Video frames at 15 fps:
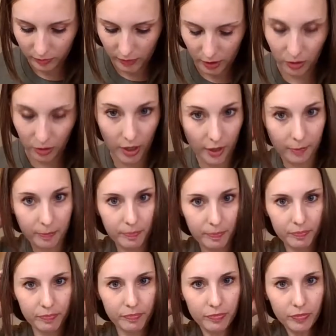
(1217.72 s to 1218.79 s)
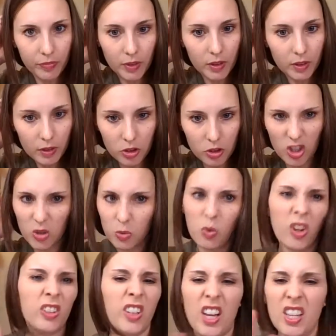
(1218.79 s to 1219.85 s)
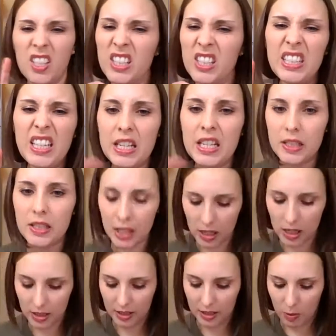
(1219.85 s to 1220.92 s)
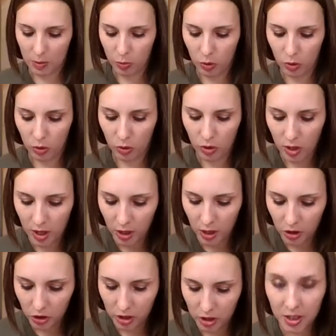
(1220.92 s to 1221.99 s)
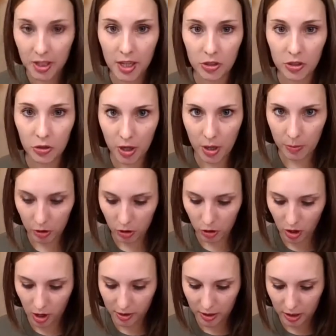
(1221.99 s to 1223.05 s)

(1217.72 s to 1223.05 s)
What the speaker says: Okay. It's just one last teensy example, just in case you come across